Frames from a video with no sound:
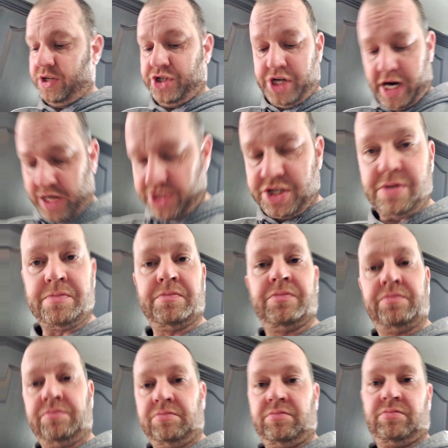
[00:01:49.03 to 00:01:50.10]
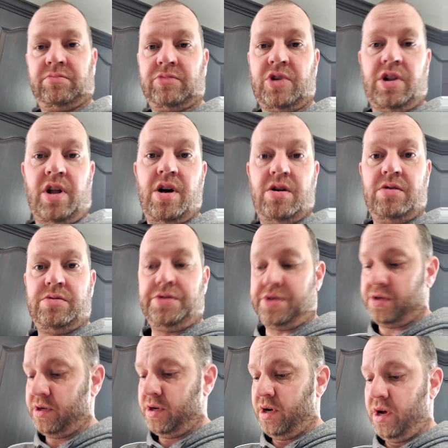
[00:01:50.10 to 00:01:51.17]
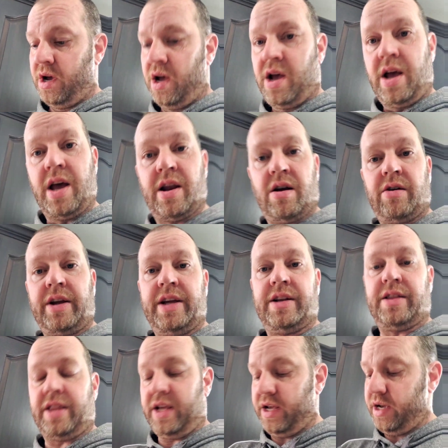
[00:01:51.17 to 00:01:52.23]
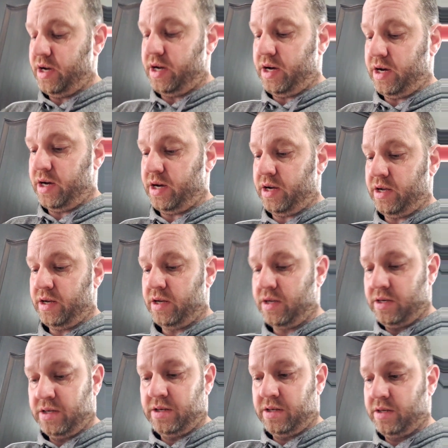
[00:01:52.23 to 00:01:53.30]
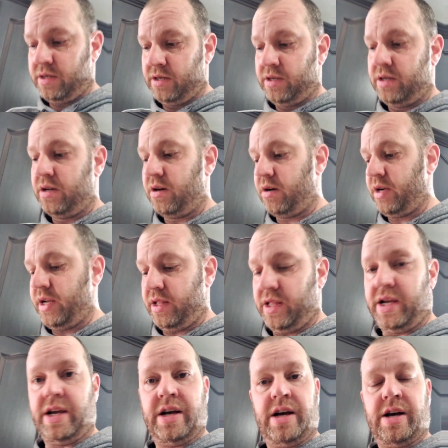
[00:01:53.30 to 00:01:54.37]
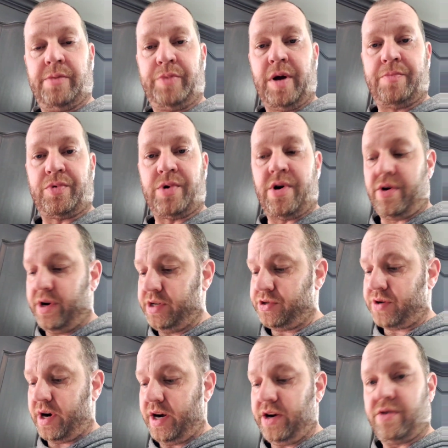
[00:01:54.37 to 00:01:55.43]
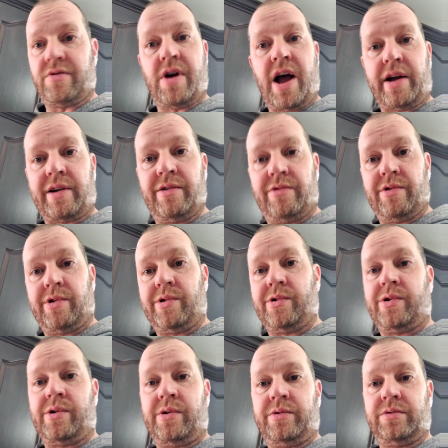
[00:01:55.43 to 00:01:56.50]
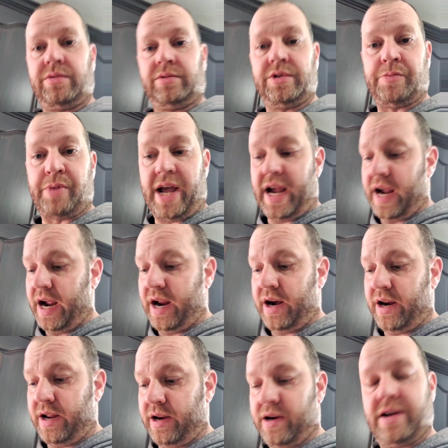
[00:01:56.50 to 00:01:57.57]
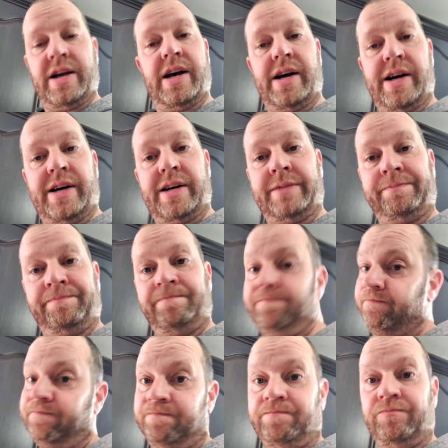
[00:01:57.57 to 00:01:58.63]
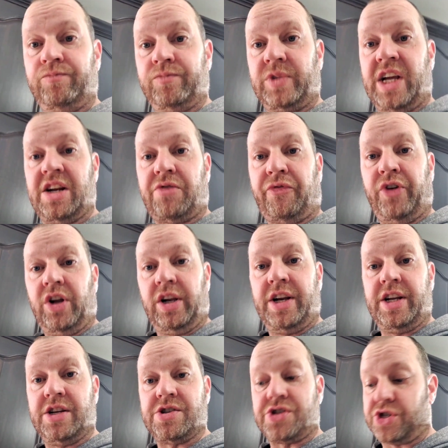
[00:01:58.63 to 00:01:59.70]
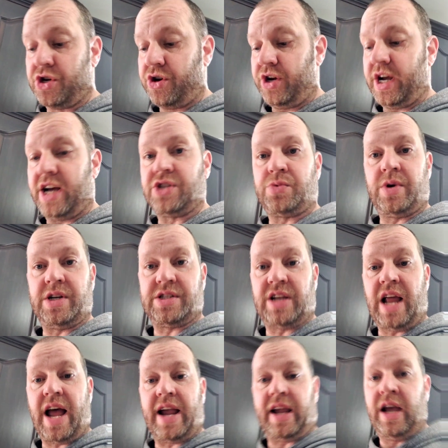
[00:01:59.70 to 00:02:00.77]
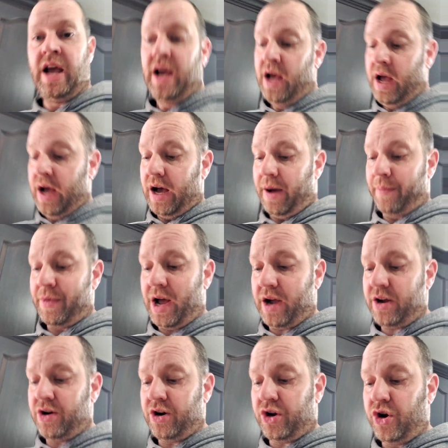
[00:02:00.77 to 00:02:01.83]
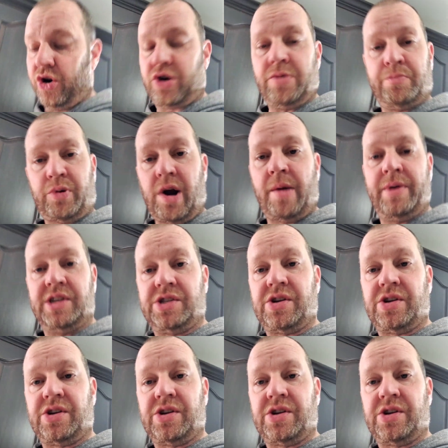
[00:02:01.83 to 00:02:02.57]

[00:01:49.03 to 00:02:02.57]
change some clothes, and I'll get the pepperonis ready to rock and roll the pan, and get to filling and show you guys what it's like. I'm not going to cook them probably